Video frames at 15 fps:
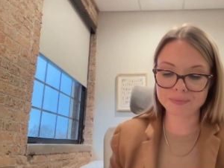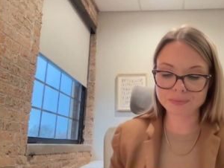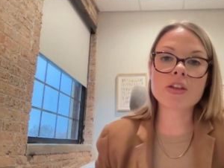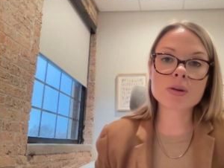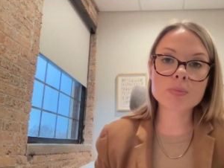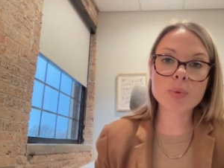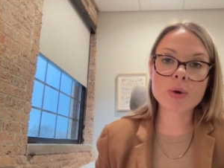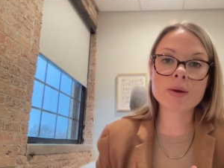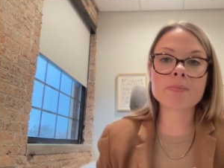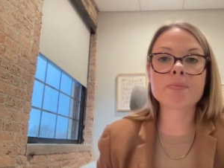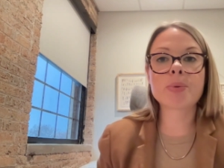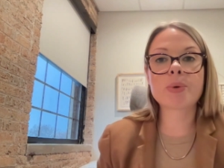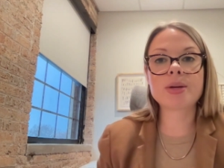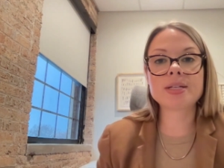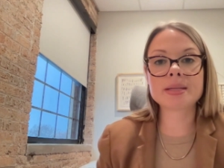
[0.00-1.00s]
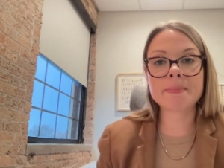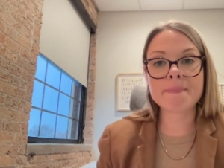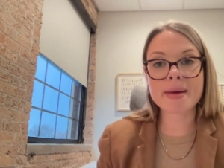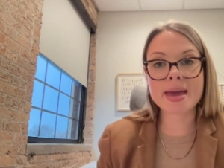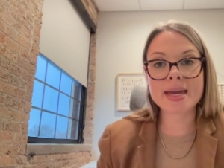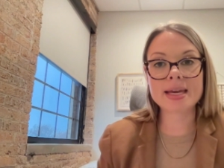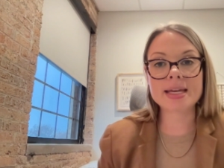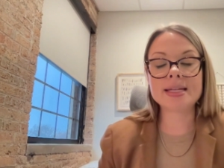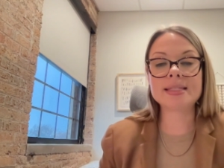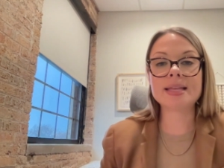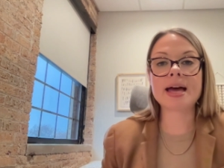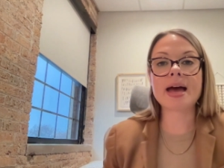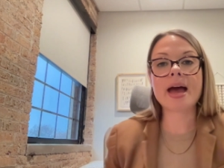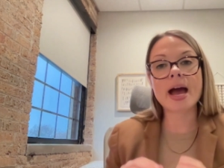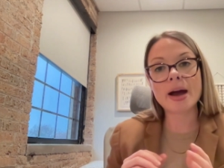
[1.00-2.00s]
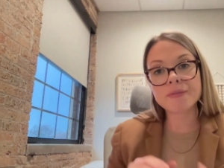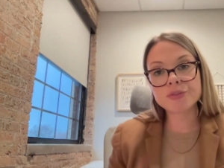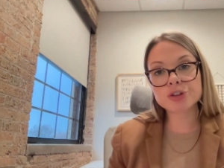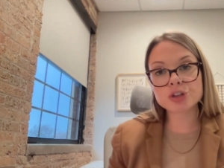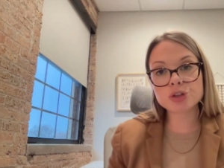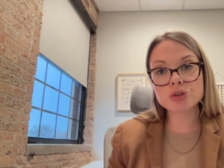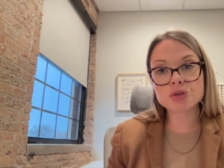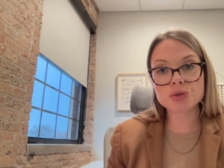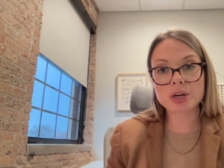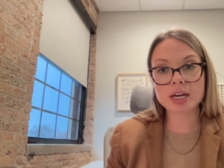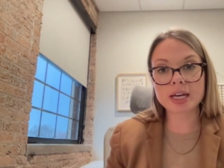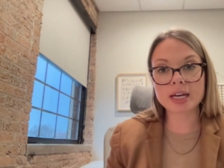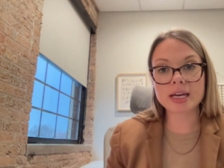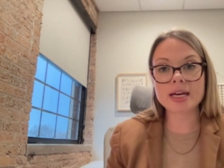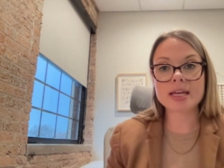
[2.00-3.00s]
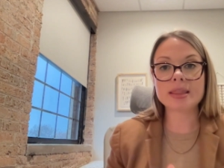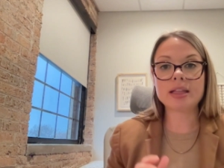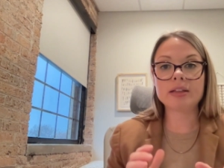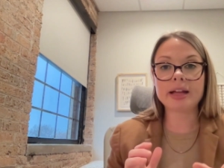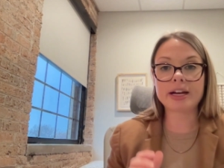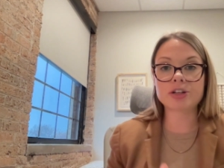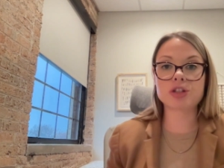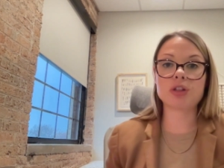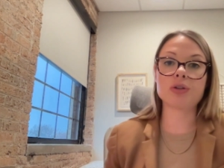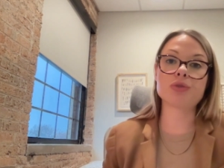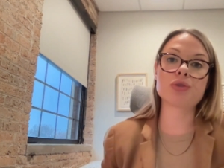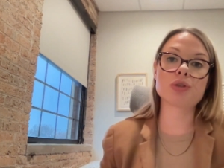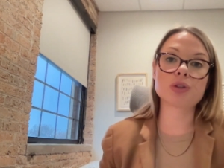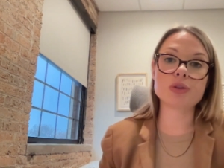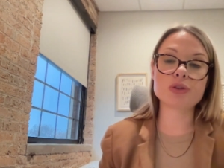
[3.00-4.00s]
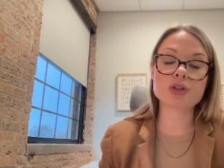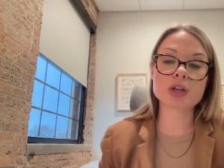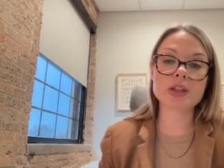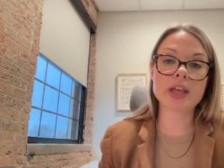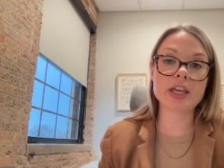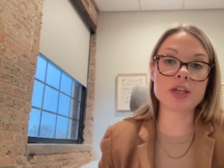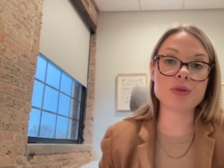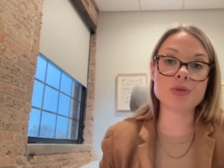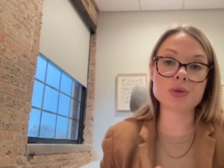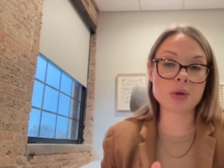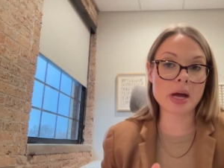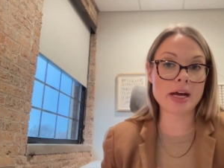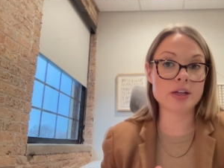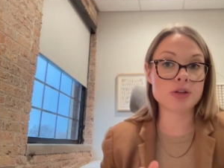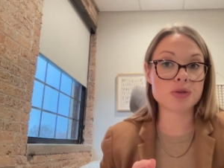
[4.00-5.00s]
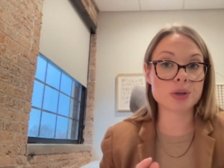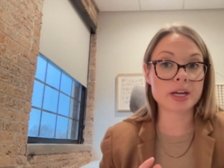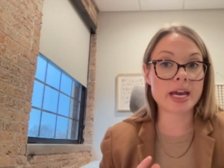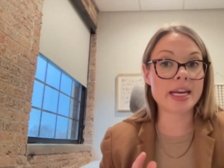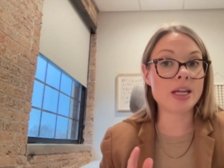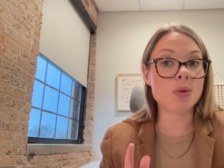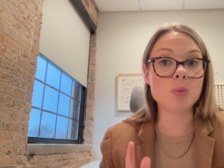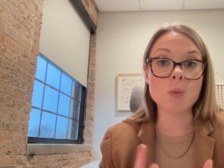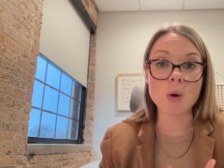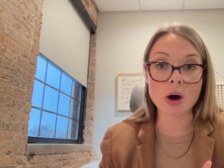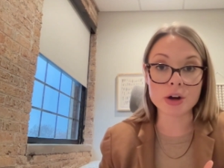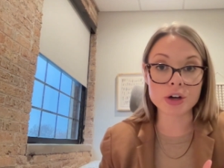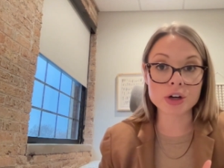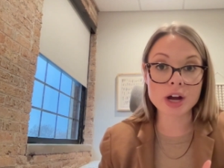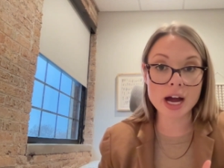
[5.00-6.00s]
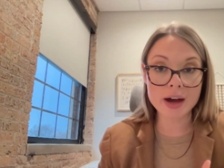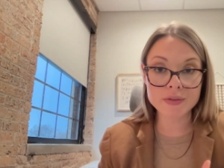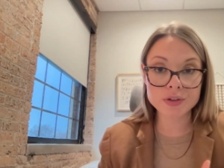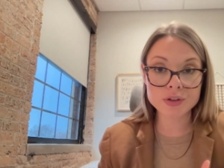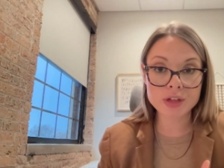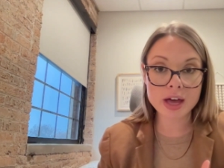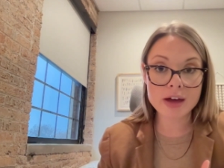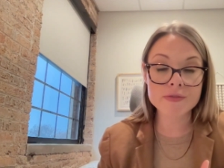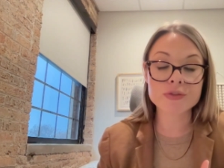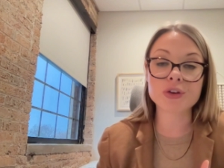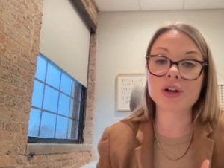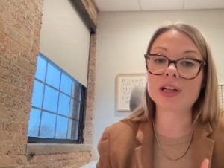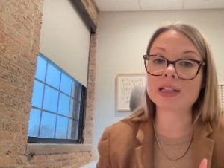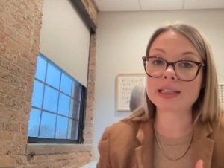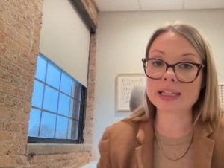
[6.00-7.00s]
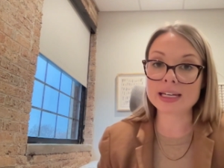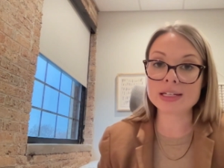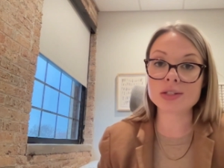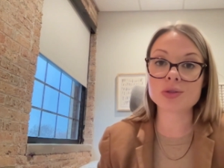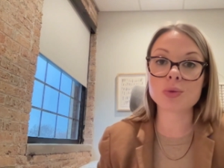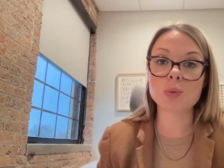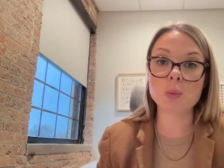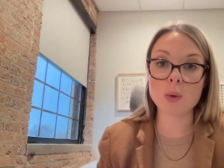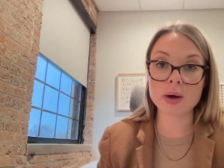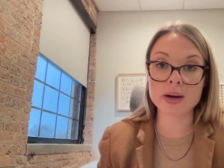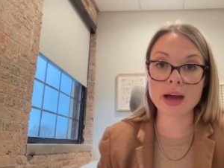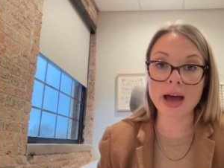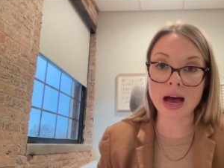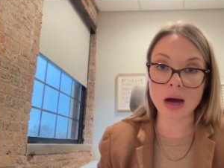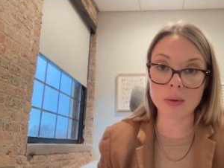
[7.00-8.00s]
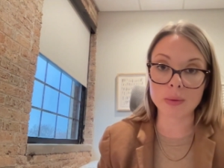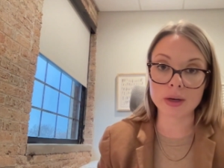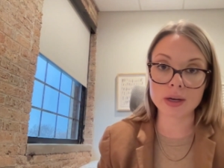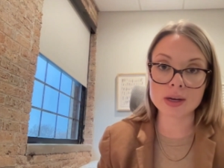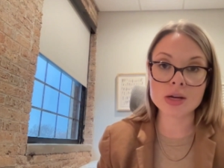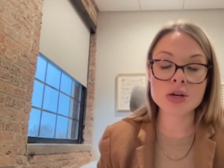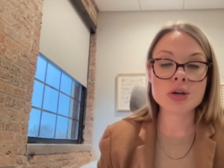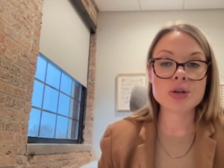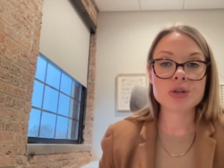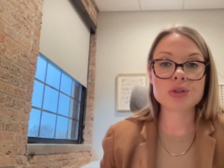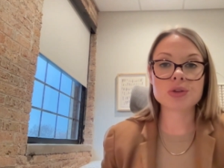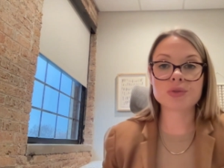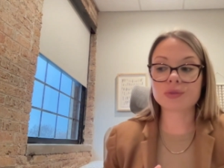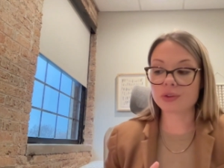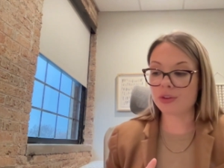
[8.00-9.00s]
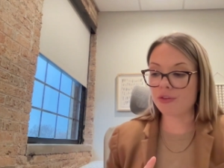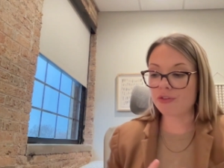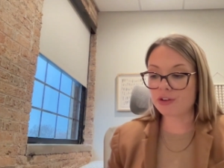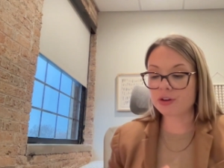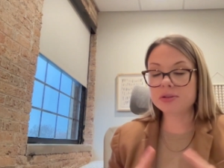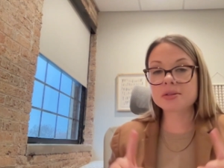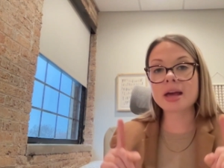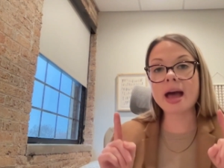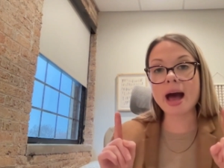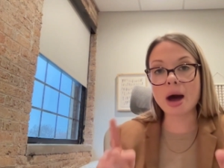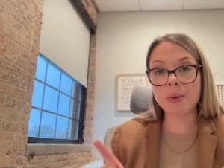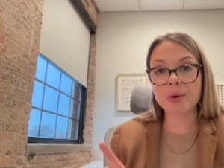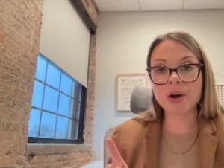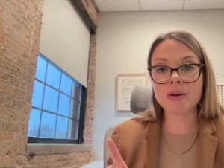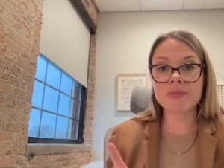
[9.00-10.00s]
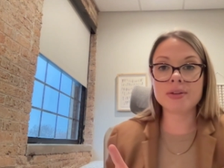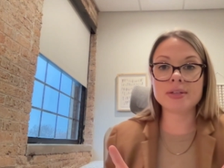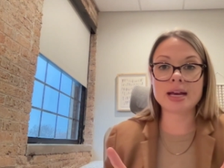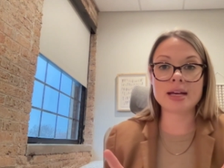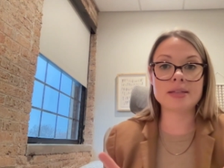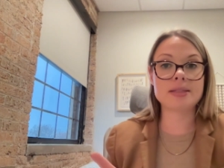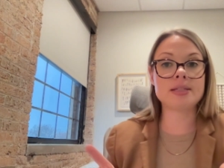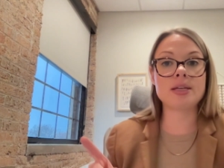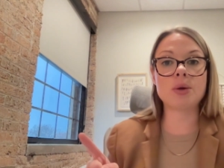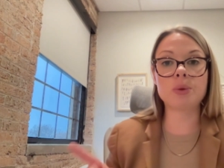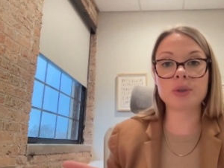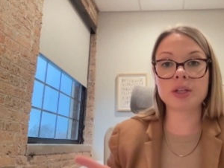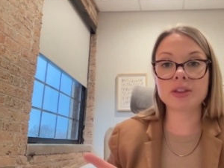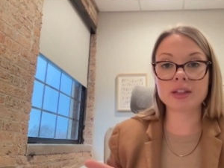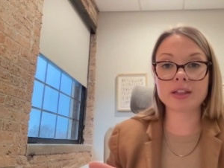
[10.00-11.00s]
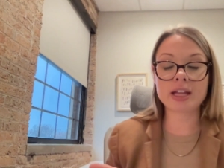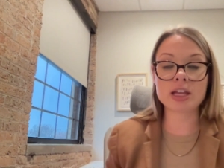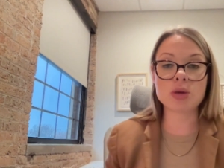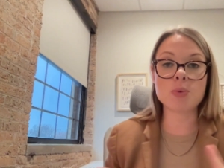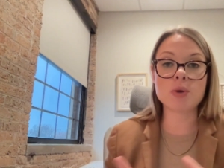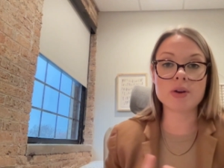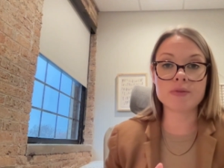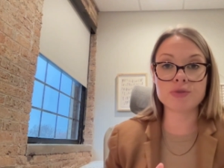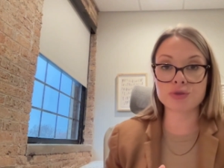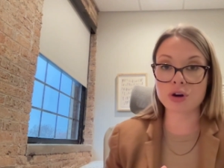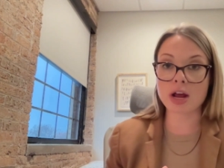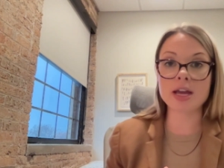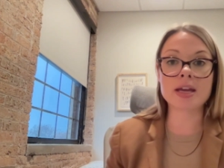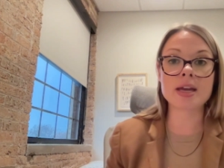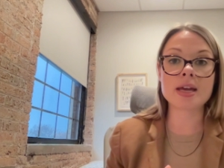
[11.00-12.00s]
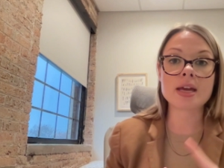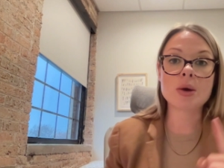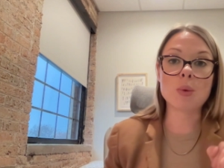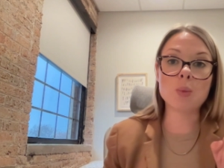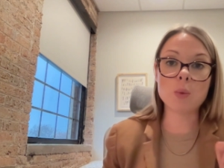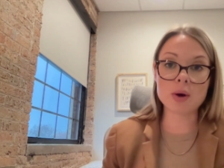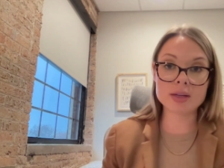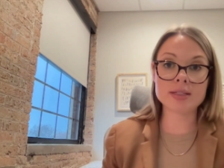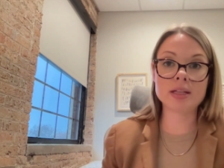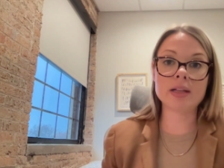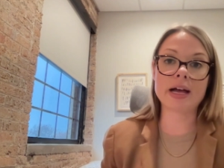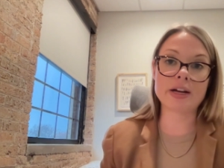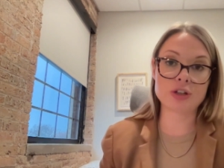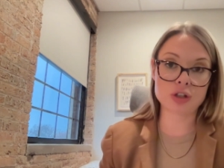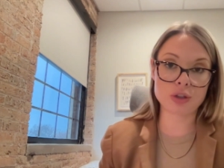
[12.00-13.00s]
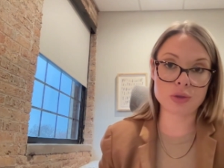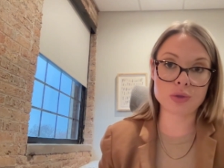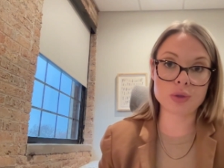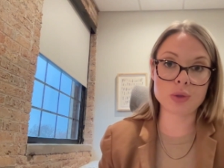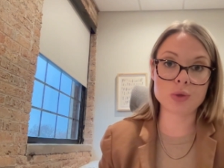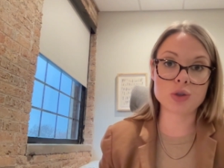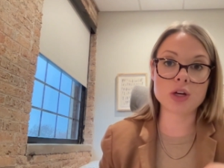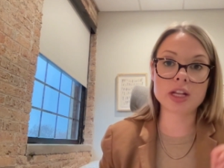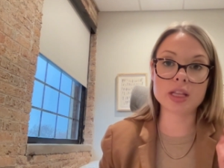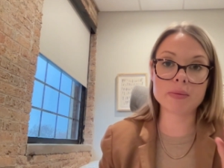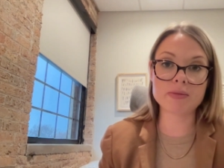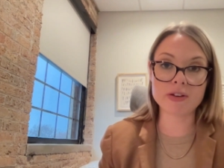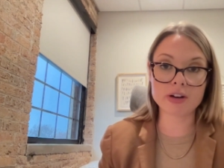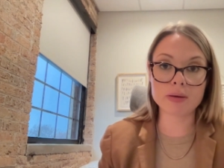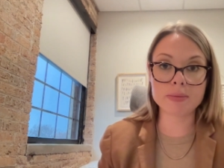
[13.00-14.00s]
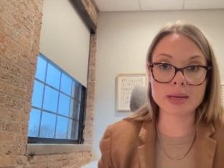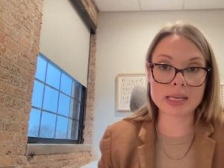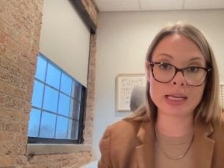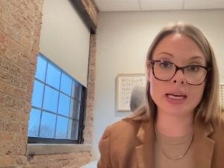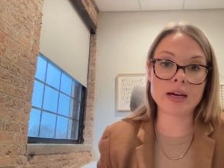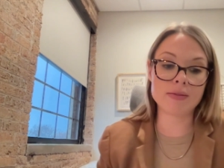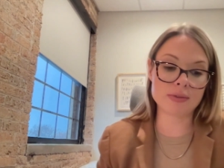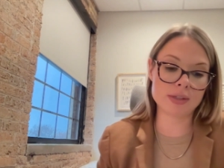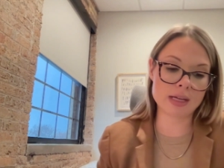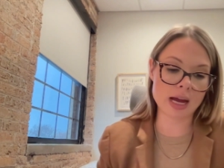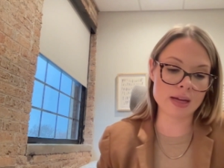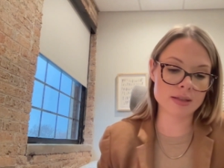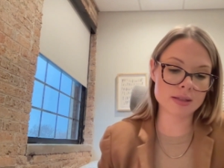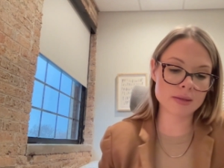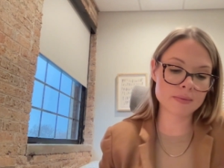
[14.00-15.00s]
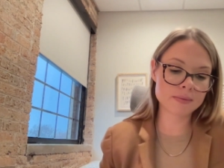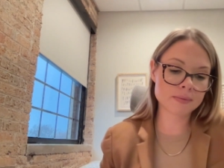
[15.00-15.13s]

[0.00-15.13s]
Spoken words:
Another important point to make is that after you drink the lactulose solution, that you do not drink any water after that for at least 1 hour. So for the first hour of the test, the only thing that you would have drank was the lactulose solution at the very beginning of the test.